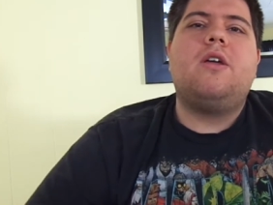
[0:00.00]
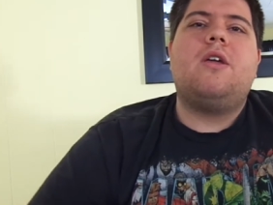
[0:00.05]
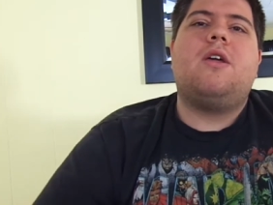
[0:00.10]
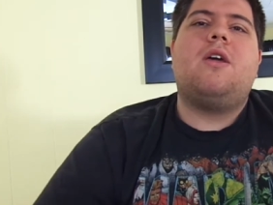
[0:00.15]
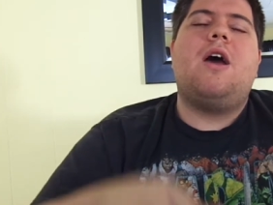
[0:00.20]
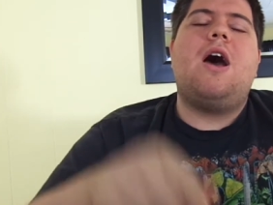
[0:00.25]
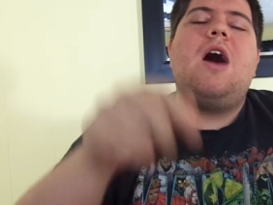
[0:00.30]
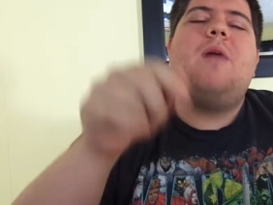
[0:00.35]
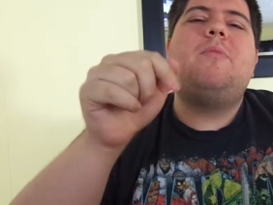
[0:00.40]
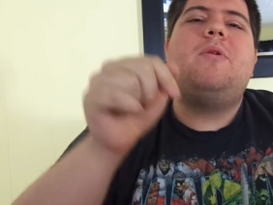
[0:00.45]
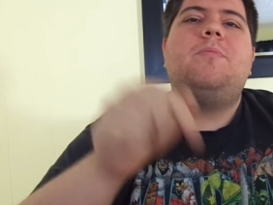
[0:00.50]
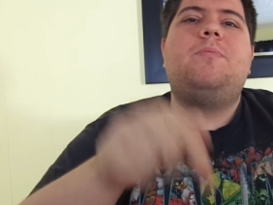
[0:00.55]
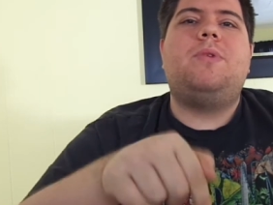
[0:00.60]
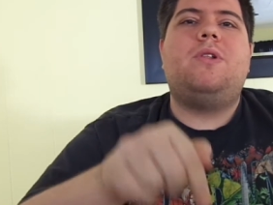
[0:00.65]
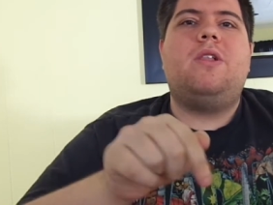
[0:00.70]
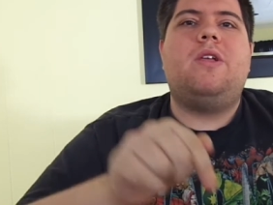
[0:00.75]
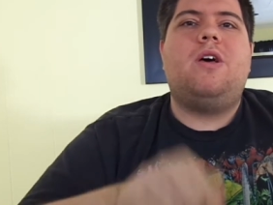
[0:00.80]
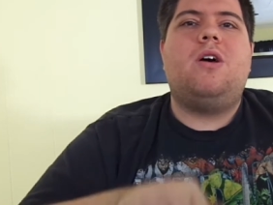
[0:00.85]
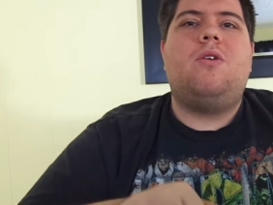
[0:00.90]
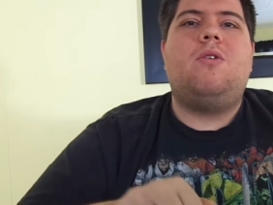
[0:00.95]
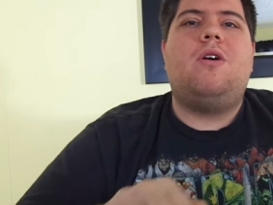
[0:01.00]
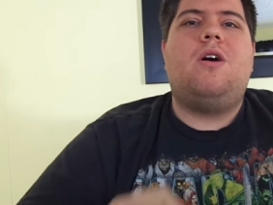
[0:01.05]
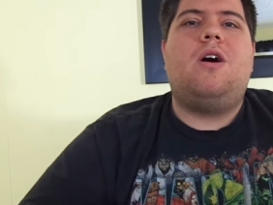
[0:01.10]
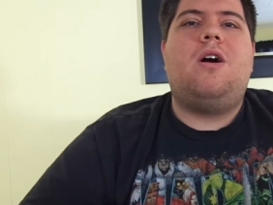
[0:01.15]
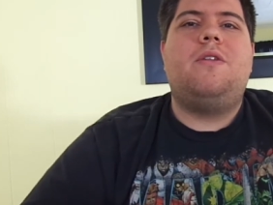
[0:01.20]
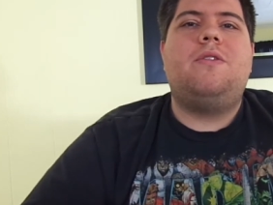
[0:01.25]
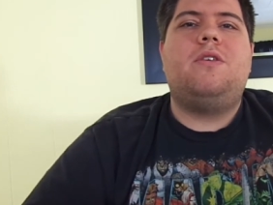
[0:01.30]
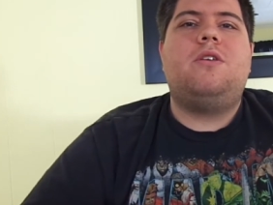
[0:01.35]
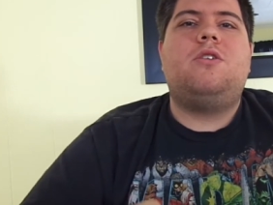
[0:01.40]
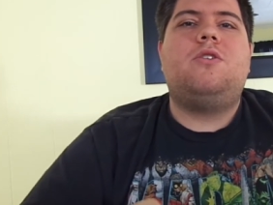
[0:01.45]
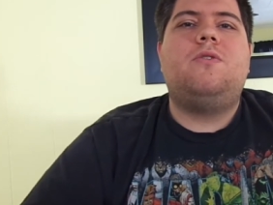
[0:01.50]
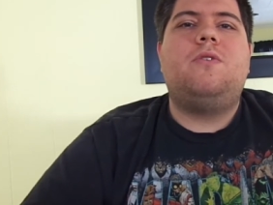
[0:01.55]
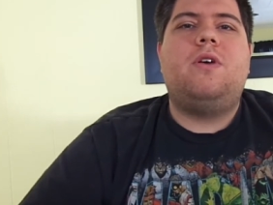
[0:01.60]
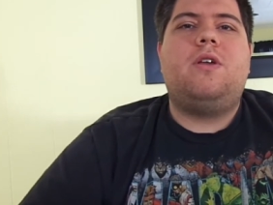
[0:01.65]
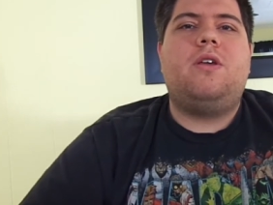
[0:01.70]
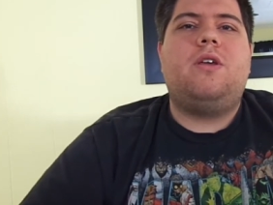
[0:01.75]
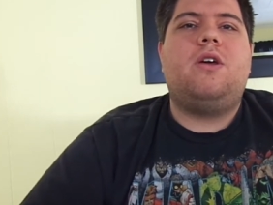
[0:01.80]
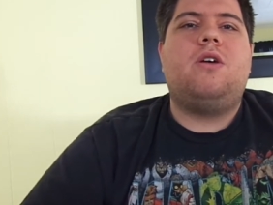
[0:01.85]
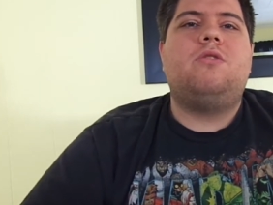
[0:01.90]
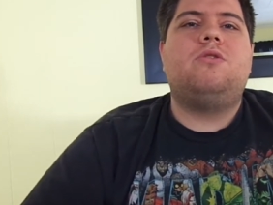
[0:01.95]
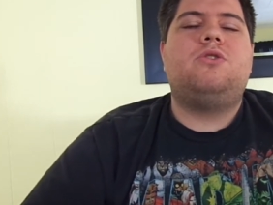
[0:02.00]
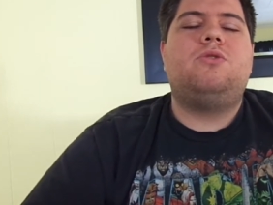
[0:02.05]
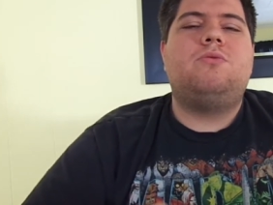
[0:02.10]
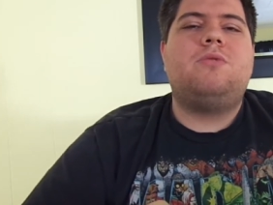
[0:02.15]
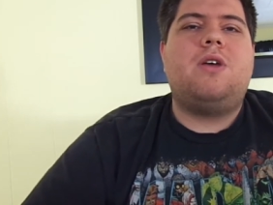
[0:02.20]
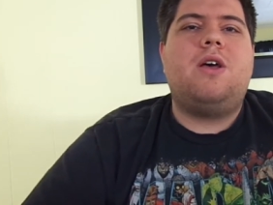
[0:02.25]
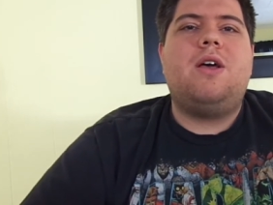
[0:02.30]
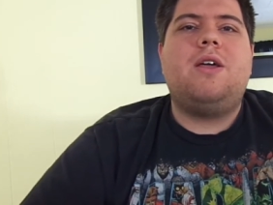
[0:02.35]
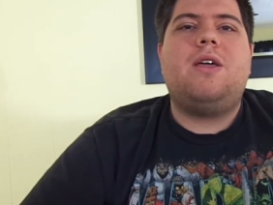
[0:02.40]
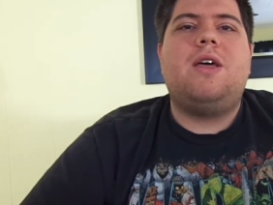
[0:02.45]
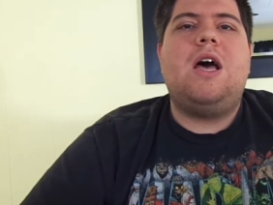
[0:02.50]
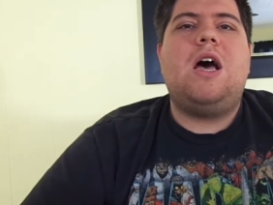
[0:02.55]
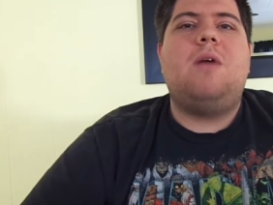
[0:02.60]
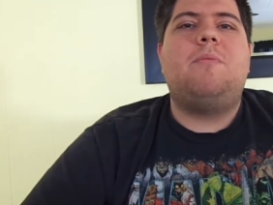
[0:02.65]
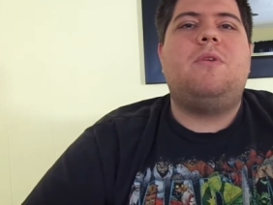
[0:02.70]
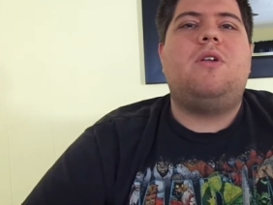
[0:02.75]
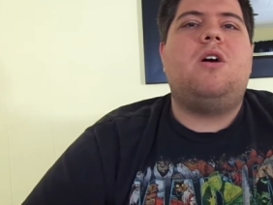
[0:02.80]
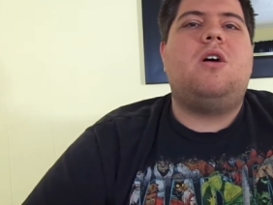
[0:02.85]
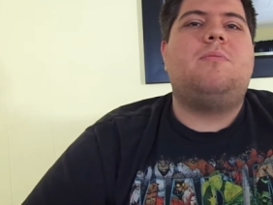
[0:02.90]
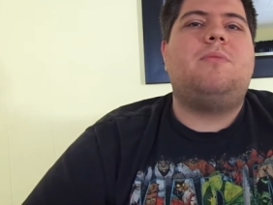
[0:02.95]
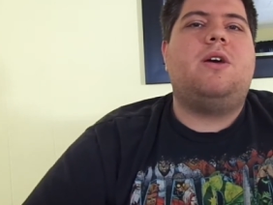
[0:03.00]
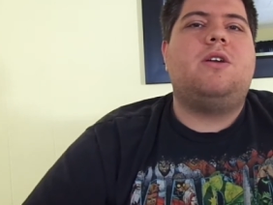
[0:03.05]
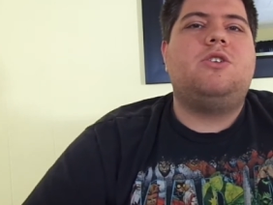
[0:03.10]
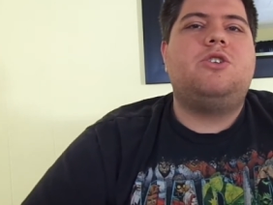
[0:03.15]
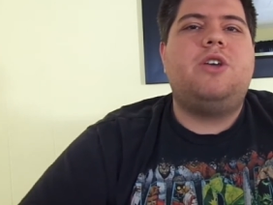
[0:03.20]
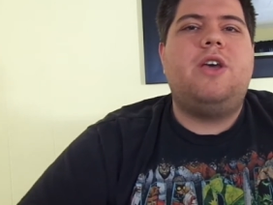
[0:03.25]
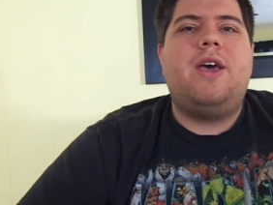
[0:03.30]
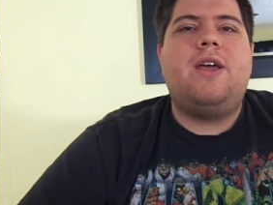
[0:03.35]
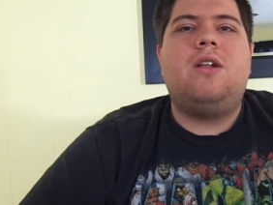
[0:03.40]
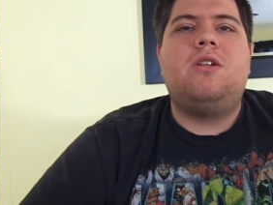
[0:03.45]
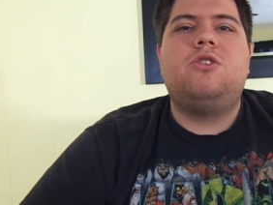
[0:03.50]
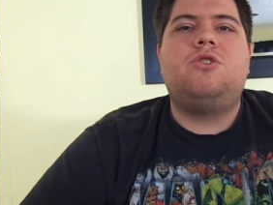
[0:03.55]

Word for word: Comment below on this video. Do not comment on my channel.